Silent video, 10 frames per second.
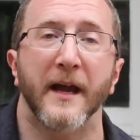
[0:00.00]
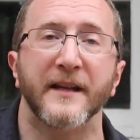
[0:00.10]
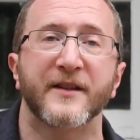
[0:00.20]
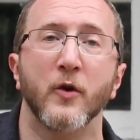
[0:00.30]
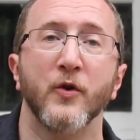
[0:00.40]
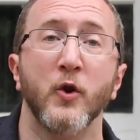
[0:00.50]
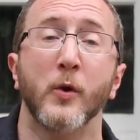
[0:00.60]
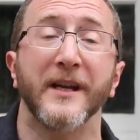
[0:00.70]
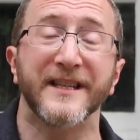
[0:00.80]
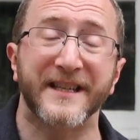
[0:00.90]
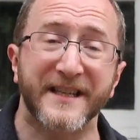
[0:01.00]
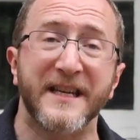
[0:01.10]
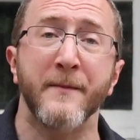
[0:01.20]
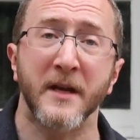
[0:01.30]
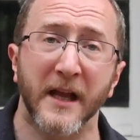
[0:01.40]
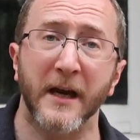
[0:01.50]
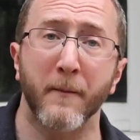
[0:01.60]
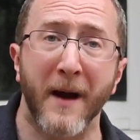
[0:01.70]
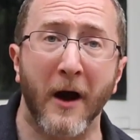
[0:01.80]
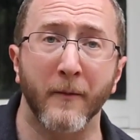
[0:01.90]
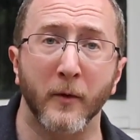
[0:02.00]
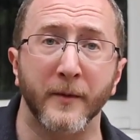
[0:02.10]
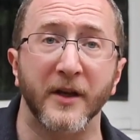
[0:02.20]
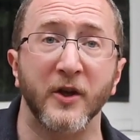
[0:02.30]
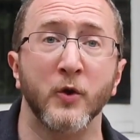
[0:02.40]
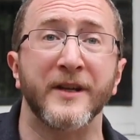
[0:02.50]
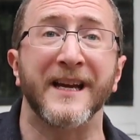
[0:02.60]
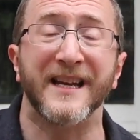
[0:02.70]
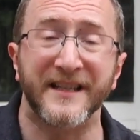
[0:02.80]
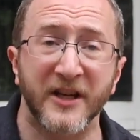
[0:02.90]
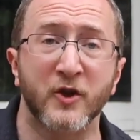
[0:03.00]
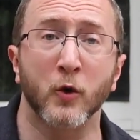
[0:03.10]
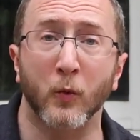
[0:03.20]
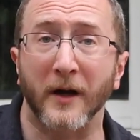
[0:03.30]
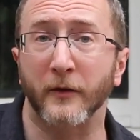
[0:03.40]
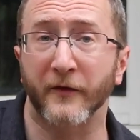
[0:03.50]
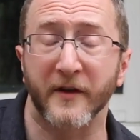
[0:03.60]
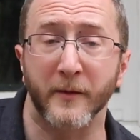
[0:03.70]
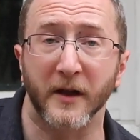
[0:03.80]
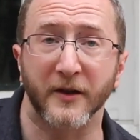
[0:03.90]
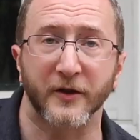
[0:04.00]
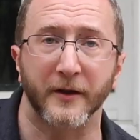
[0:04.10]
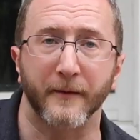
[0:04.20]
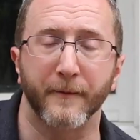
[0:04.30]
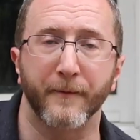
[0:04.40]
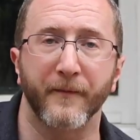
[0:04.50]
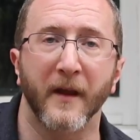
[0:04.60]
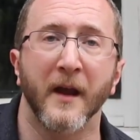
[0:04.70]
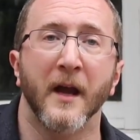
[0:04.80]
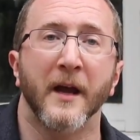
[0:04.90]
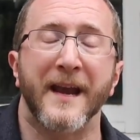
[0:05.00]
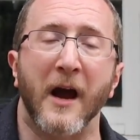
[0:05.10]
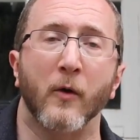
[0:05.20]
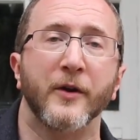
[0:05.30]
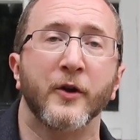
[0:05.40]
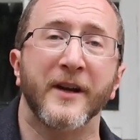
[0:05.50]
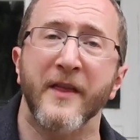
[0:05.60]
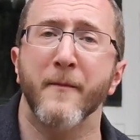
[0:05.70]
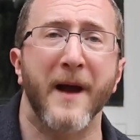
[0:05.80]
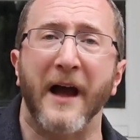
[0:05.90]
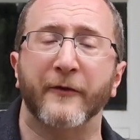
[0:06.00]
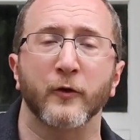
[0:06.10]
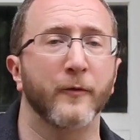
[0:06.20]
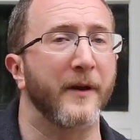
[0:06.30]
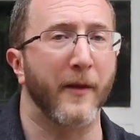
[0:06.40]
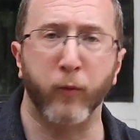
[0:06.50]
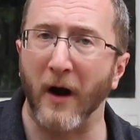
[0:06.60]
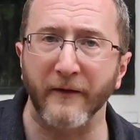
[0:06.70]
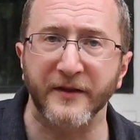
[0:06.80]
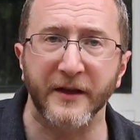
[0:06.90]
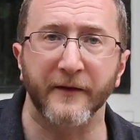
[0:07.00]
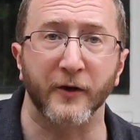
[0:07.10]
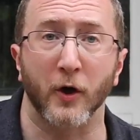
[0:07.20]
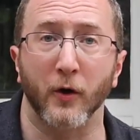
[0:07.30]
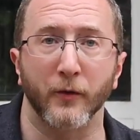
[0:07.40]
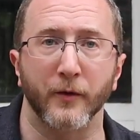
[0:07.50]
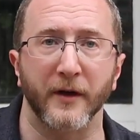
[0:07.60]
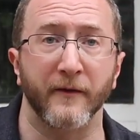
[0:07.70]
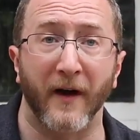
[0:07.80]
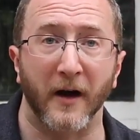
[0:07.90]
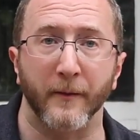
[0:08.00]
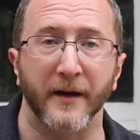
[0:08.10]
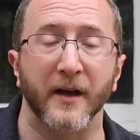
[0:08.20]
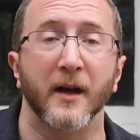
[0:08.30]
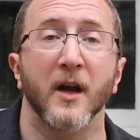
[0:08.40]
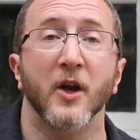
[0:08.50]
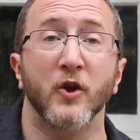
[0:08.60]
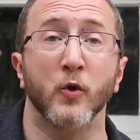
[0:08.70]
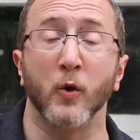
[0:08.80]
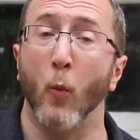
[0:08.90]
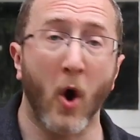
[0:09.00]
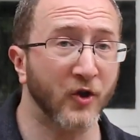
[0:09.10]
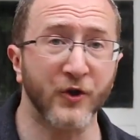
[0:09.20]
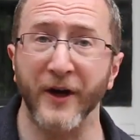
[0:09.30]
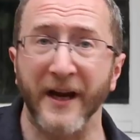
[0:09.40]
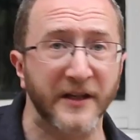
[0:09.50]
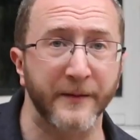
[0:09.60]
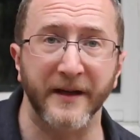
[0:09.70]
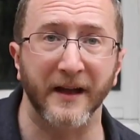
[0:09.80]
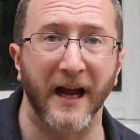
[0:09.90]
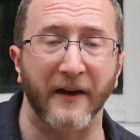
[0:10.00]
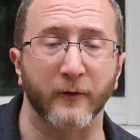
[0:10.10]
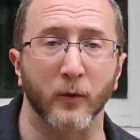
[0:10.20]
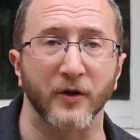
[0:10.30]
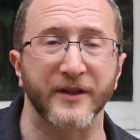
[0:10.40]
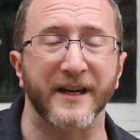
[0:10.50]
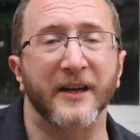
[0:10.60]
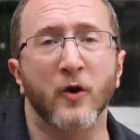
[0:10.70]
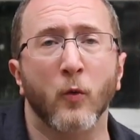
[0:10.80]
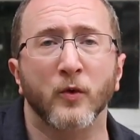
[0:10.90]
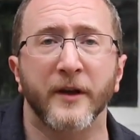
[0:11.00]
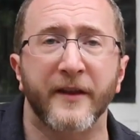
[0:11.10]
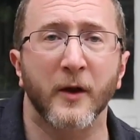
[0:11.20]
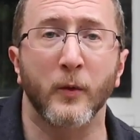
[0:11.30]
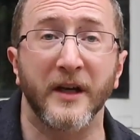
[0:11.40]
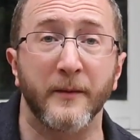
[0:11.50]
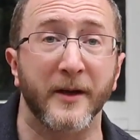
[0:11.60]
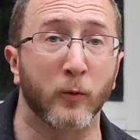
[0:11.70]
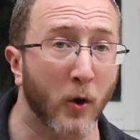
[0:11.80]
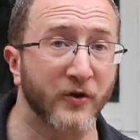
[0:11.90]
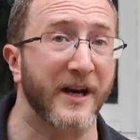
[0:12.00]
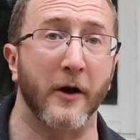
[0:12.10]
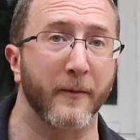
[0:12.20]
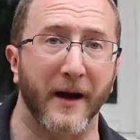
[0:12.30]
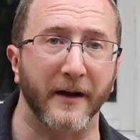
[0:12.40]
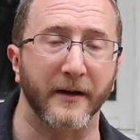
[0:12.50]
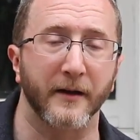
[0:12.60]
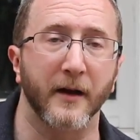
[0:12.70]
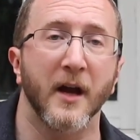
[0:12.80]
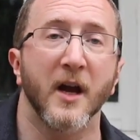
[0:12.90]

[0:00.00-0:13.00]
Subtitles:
And so you can stimulate a bowel movement using digital rectal stimulation. Now, you're in the bathroom in the privacy of your own environment. You can wash your hands immediately afterwards, and I don't really think we need to be grossed out about it.